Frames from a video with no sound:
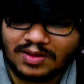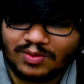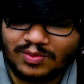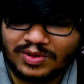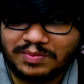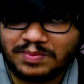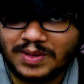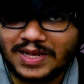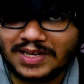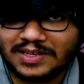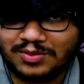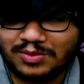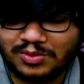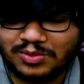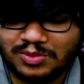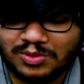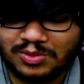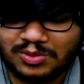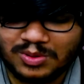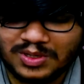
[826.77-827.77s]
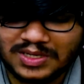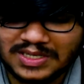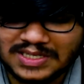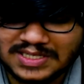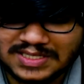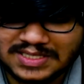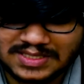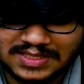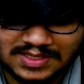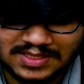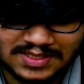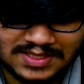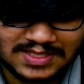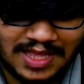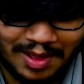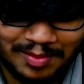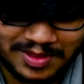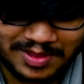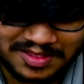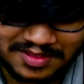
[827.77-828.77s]
back to his
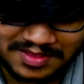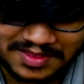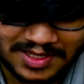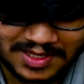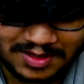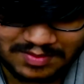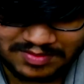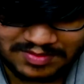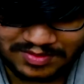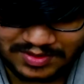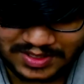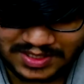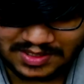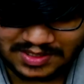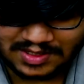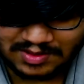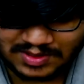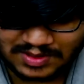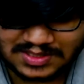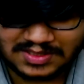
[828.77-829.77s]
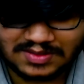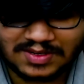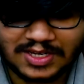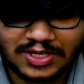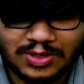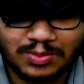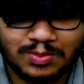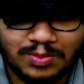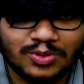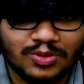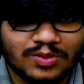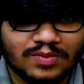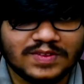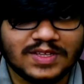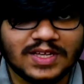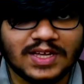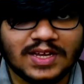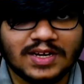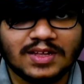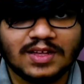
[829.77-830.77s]
savage self when he was trying to prove
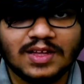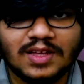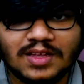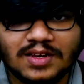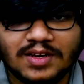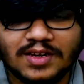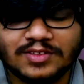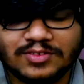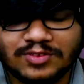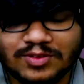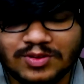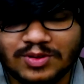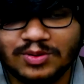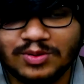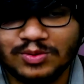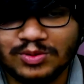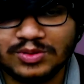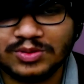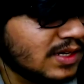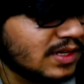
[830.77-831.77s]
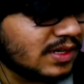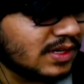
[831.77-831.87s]
that Nezuko would,